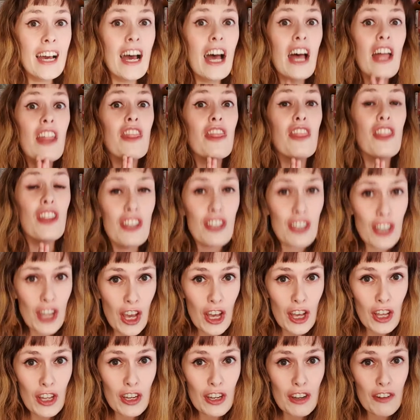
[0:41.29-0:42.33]
the
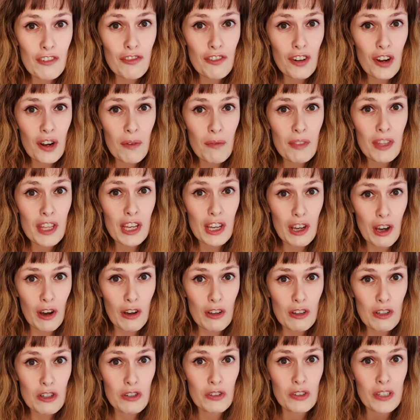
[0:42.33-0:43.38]
nun from the
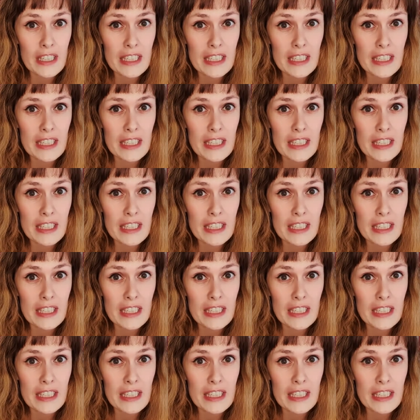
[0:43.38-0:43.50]
Conjuring